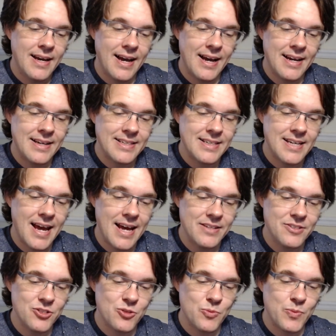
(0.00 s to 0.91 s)
and
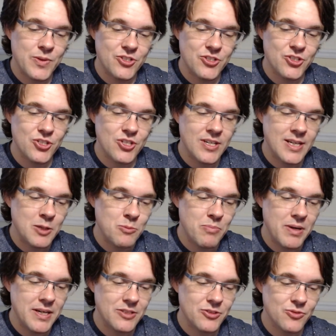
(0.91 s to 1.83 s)
enhanced with stunning
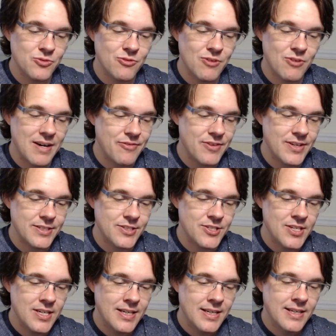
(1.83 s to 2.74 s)
pixel graphics.